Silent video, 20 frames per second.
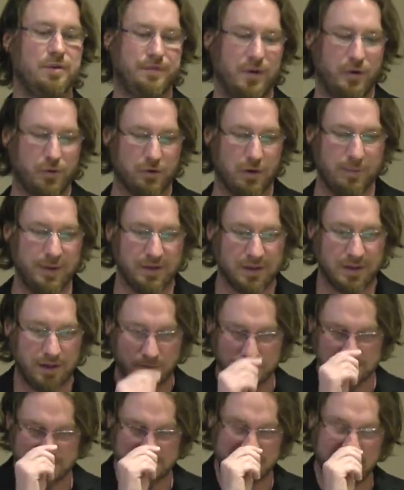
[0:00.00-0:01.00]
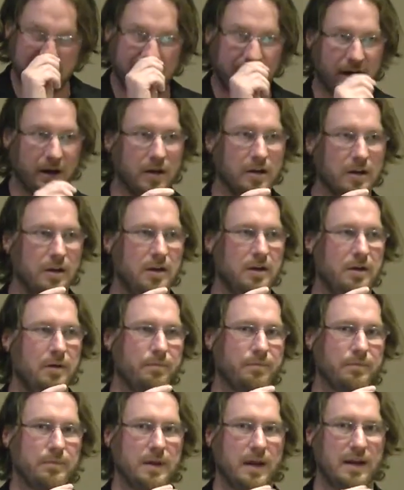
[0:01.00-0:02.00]
vulnerability was there
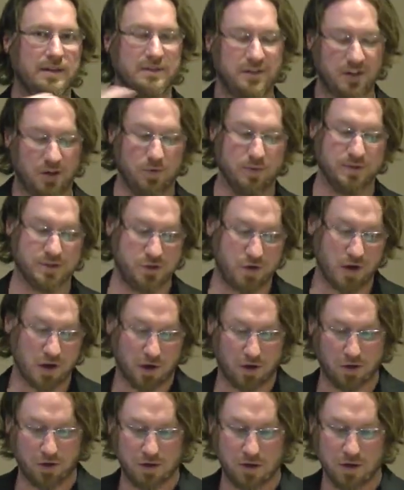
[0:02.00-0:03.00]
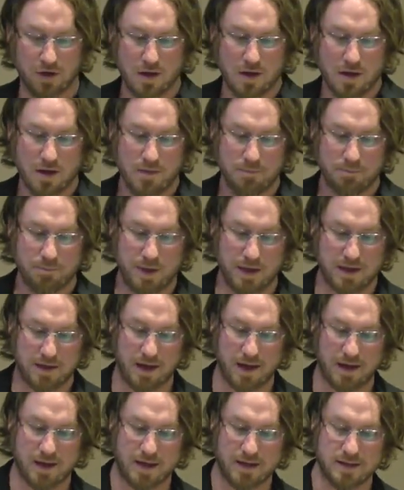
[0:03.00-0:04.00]
until it was triggered.
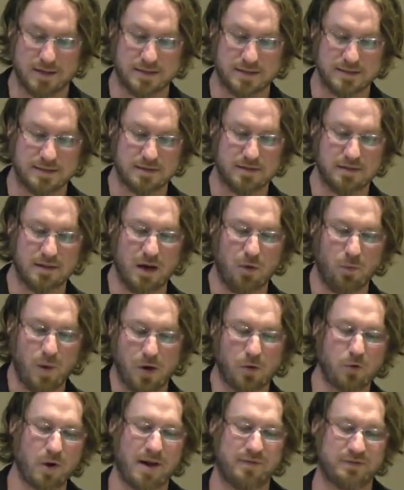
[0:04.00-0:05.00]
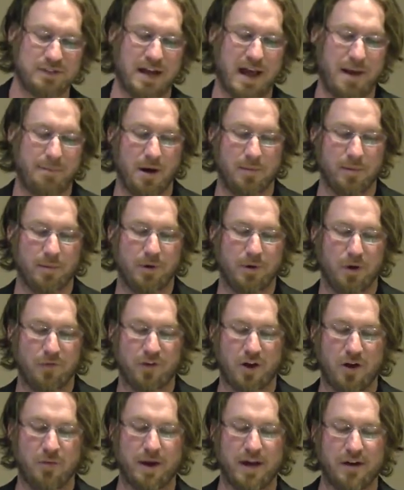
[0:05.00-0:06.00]
Because a well-crafted AppArmor
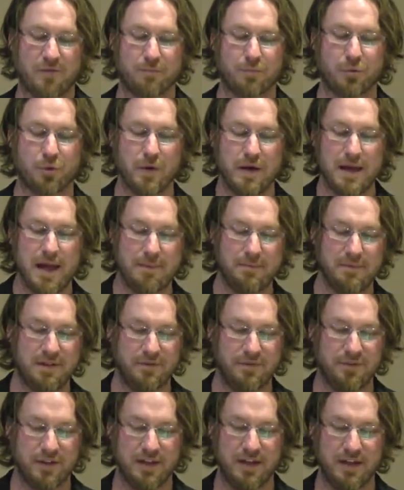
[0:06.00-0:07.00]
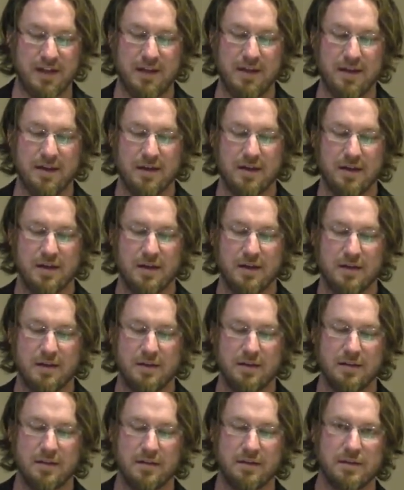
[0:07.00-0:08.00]
profile might have preemptively
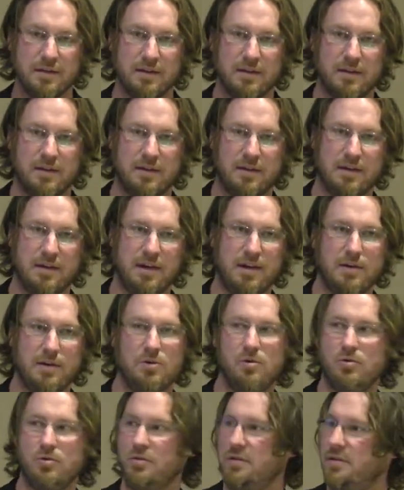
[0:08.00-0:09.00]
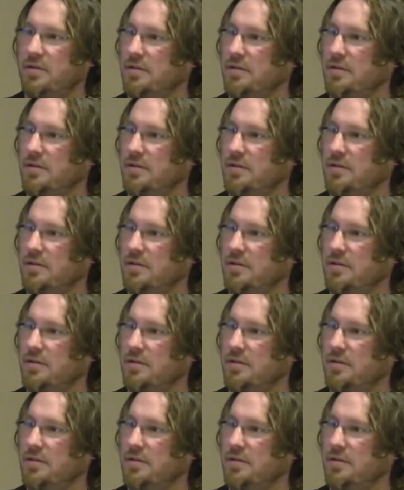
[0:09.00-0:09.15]
killed